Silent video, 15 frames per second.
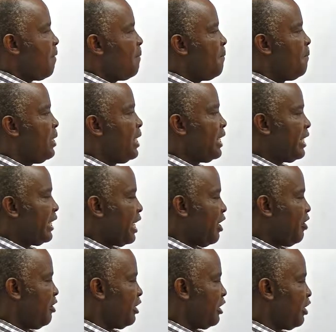make
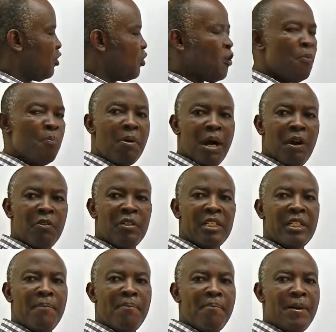ionic compound
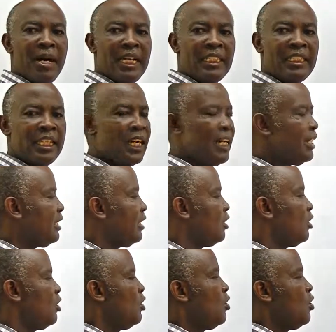partially
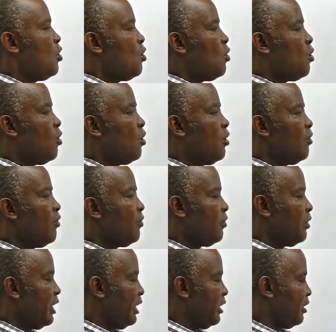or
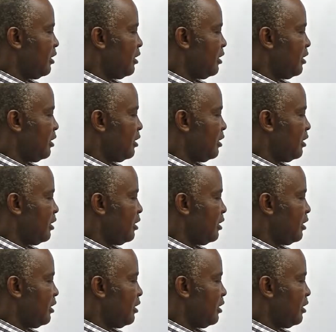fully